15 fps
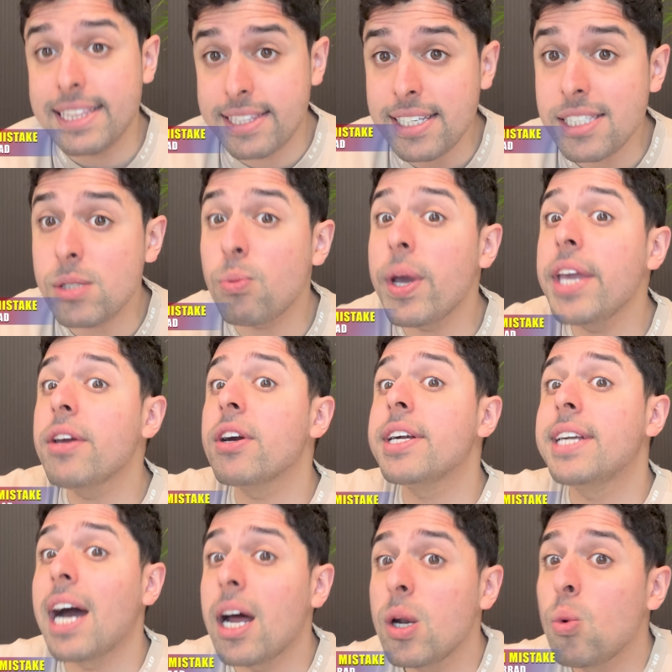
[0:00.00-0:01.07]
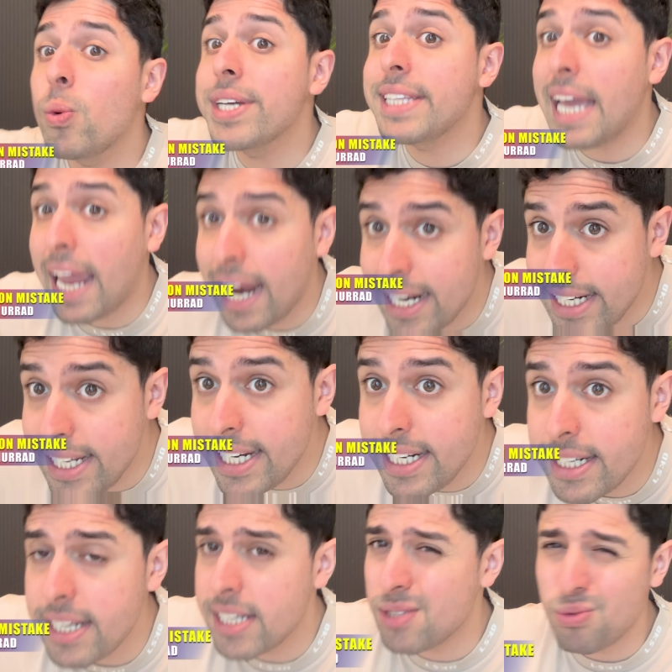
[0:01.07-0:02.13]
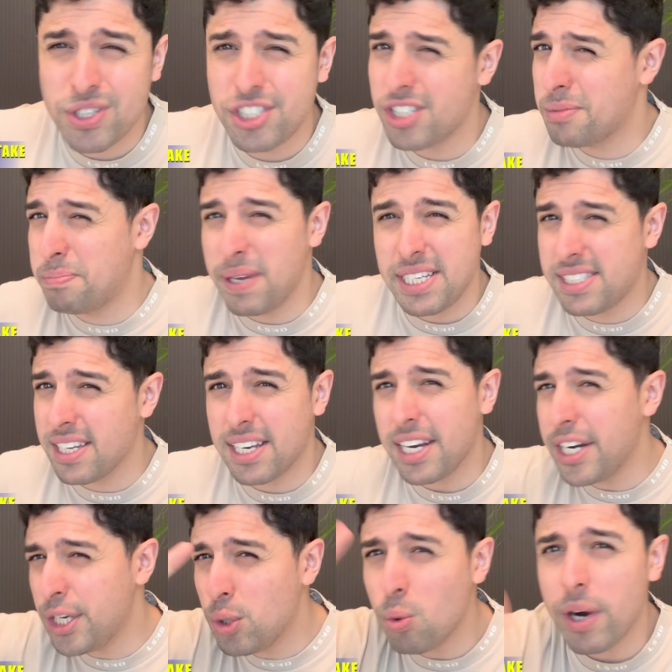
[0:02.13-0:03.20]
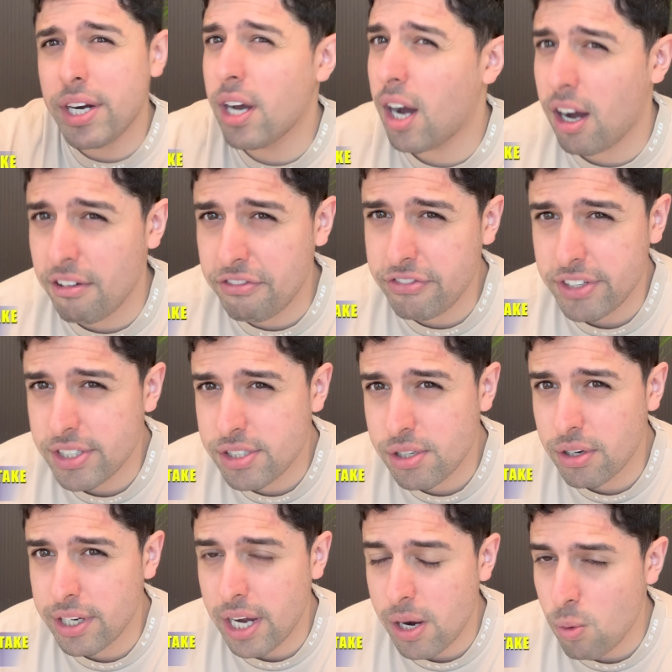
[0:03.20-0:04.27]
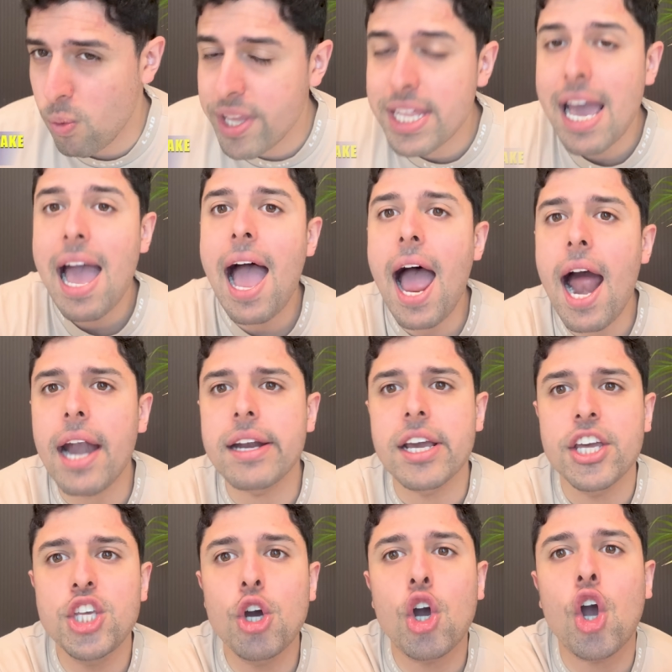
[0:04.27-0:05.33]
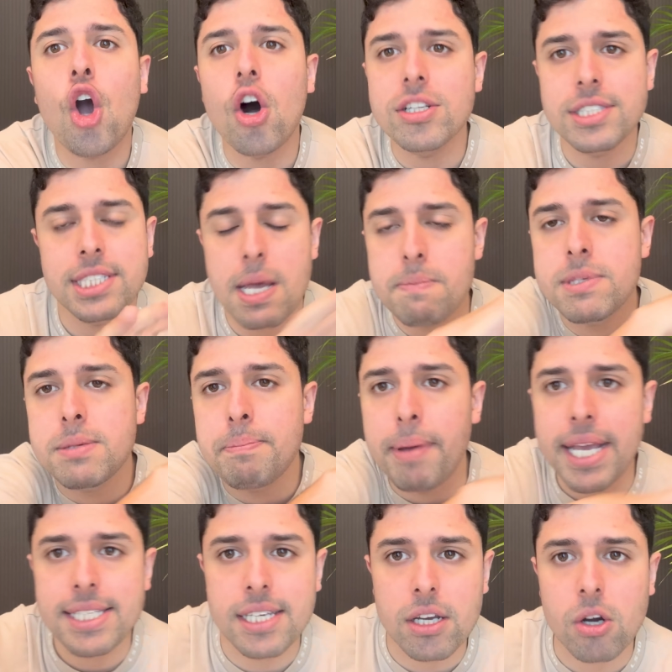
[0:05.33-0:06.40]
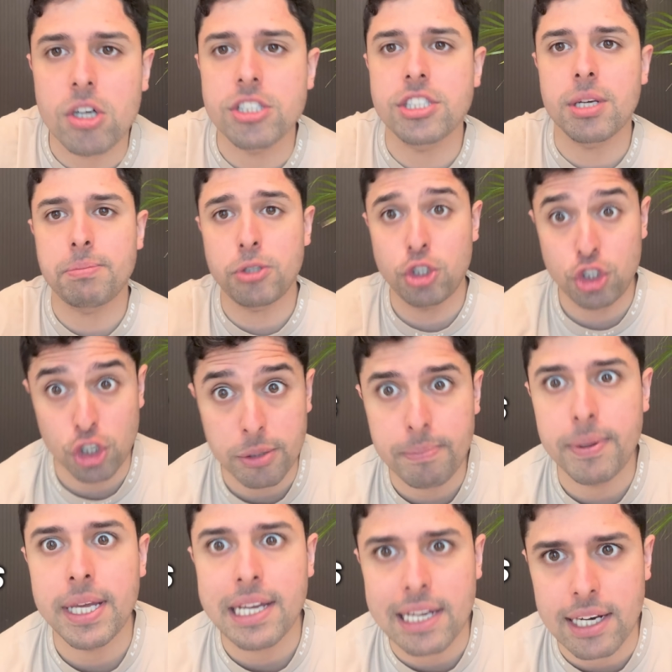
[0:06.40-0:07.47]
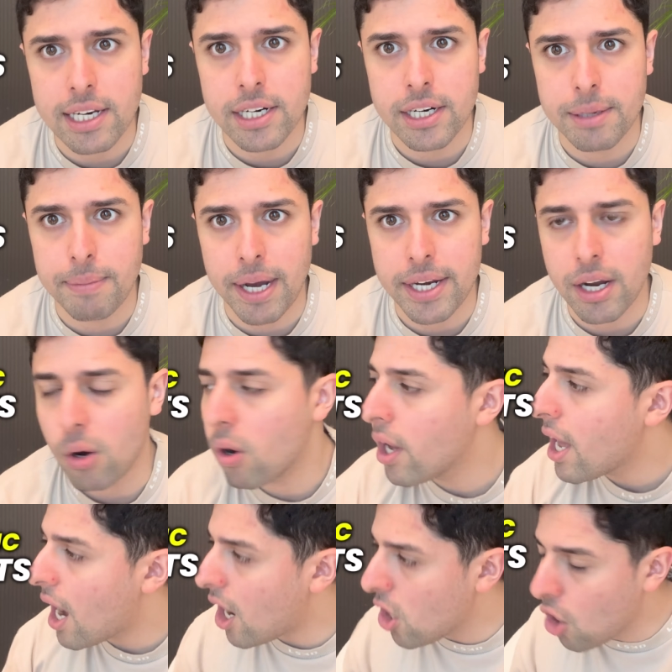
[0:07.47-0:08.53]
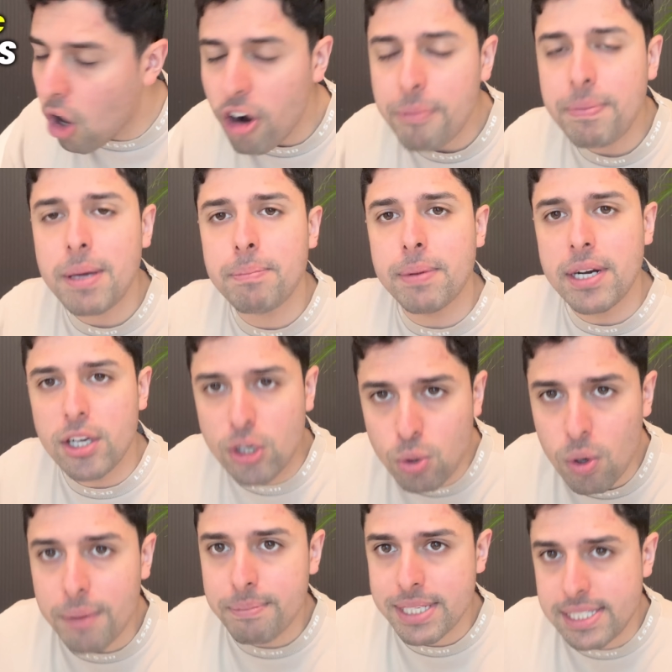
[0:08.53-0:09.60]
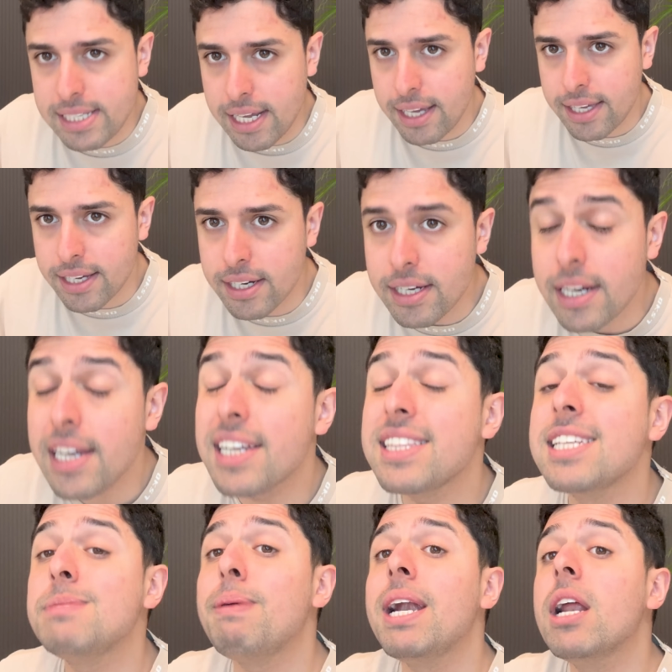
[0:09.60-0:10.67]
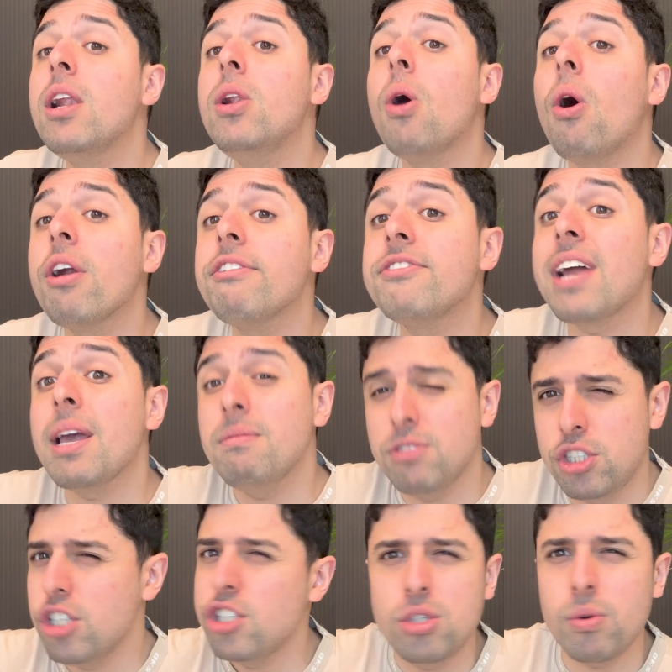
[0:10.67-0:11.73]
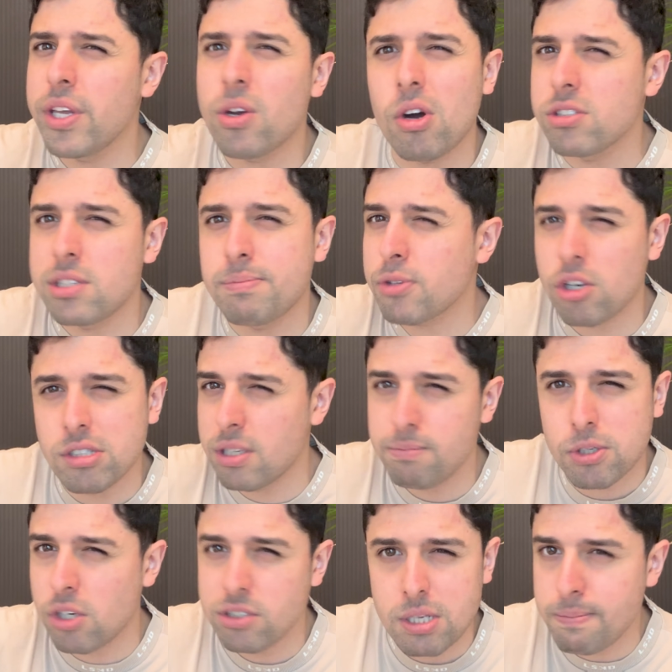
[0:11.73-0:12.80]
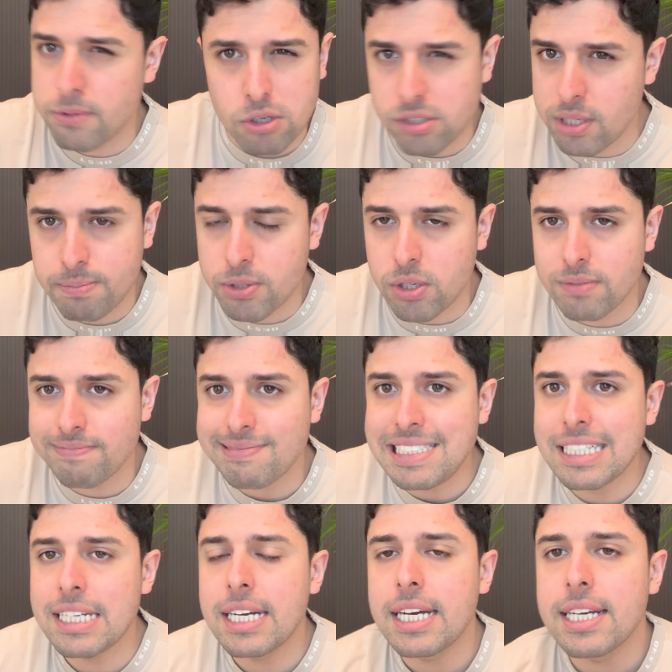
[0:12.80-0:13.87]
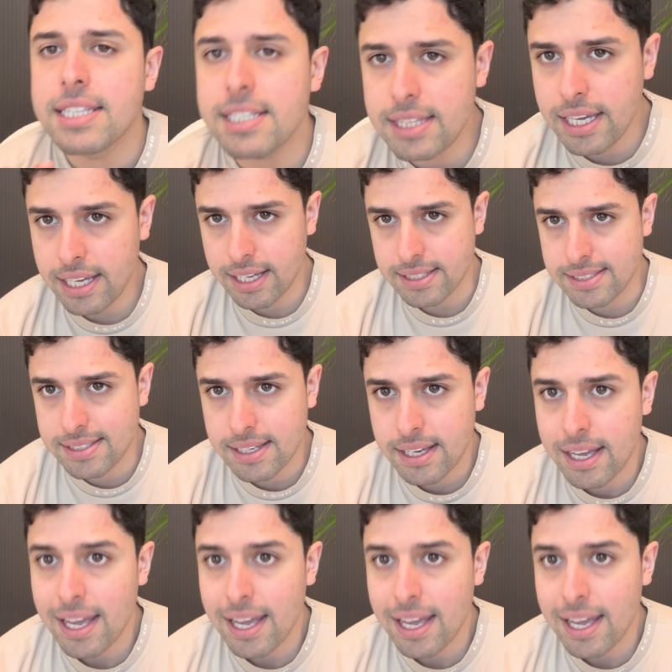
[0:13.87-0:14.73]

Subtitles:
this way you're done with 18 days, which is basically 2.5 weeks you're done with. And your concepts, basic concepts should be cleared by now. A lot of people do a mistake here. They spend a lot of time just doing concepts. The thing is,